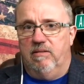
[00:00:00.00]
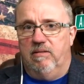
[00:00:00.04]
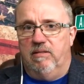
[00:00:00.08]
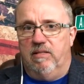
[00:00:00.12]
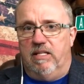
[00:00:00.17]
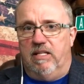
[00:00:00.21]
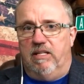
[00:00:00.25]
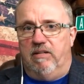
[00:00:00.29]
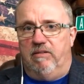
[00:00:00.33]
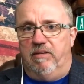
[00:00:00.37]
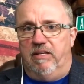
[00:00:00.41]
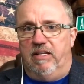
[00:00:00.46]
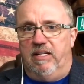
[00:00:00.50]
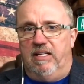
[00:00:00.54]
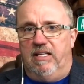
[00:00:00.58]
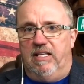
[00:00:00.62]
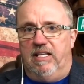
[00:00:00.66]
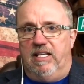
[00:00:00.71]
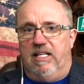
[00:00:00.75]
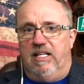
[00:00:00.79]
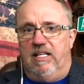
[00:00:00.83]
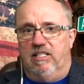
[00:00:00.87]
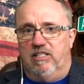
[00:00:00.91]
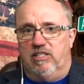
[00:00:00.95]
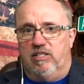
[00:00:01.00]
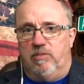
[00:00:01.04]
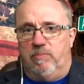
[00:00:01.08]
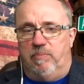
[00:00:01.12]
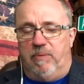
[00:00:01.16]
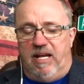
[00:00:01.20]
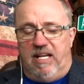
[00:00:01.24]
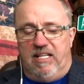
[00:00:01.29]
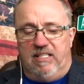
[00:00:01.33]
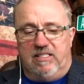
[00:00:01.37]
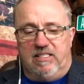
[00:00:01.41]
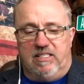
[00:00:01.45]
entering the
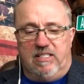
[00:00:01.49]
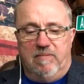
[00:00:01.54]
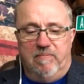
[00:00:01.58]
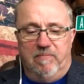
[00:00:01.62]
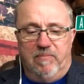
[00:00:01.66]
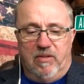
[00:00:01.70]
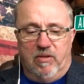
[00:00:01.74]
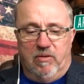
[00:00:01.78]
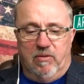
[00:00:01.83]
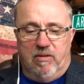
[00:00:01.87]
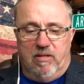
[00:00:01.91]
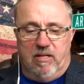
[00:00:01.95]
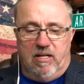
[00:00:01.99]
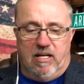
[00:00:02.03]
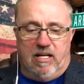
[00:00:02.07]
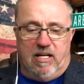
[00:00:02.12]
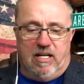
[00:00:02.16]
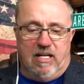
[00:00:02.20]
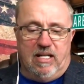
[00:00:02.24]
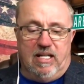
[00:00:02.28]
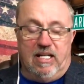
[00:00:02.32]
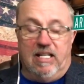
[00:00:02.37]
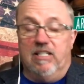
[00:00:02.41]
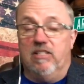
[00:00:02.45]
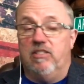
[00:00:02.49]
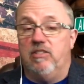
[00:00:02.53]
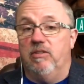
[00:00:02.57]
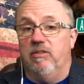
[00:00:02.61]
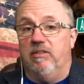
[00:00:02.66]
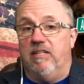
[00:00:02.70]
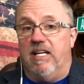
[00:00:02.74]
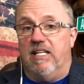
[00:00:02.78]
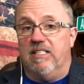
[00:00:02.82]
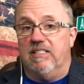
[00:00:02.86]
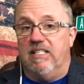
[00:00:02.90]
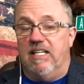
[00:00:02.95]
space uh, in
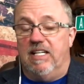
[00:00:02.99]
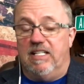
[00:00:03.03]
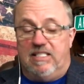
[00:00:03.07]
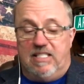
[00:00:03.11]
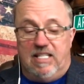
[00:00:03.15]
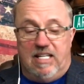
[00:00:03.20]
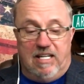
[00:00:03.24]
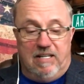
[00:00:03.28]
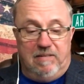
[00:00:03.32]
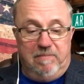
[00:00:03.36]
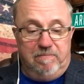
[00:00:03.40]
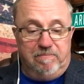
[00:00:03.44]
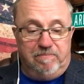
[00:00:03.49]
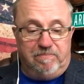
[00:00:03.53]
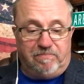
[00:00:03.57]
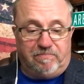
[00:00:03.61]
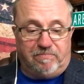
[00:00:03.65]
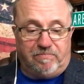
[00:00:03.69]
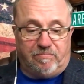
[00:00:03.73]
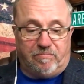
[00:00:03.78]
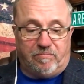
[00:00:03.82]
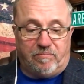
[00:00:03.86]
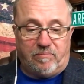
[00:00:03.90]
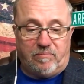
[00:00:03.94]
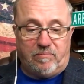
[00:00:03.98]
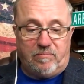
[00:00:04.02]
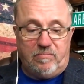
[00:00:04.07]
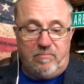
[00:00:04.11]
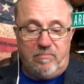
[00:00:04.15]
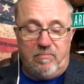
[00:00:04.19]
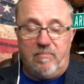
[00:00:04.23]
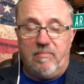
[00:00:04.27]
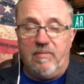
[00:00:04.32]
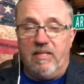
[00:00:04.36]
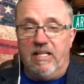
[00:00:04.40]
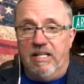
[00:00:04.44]
2018.
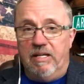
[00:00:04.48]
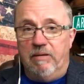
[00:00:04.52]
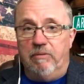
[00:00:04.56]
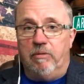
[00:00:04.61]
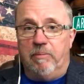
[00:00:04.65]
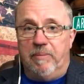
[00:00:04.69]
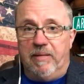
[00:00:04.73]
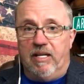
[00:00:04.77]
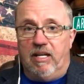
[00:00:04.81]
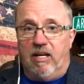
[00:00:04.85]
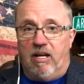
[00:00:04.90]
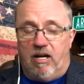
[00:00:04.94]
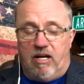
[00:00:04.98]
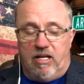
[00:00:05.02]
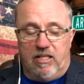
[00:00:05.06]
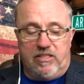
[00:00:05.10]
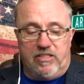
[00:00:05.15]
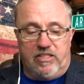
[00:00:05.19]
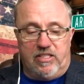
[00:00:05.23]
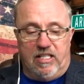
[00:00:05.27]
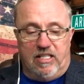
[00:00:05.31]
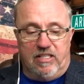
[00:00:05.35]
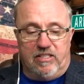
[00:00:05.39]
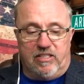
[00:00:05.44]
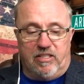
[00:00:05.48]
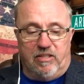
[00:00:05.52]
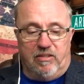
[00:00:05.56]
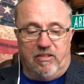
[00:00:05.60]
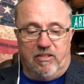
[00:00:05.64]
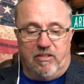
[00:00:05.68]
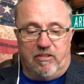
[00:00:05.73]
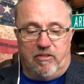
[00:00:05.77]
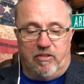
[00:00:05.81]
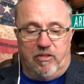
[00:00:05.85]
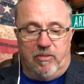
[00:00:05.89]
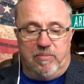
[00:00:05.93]
It will be launched. And so
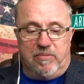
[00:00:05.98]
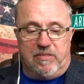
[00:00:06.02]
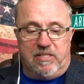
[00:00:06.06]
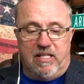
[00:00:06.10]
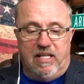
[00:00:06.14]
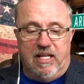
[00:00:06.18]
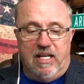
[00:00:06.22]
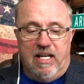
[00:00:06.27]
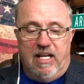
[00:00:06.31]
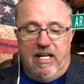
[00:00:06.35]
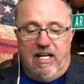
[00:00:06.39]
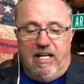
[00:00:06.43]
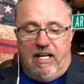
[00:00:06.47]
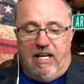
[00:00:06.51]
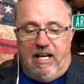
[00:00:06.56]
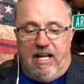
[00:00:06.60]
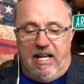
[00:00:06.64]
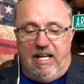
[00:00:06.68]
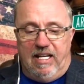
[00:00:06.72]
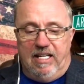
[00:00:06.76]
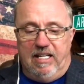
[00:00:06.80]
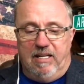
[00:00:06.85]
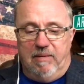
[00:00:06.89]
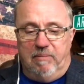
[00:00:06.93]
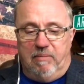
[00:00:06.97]
the group's landing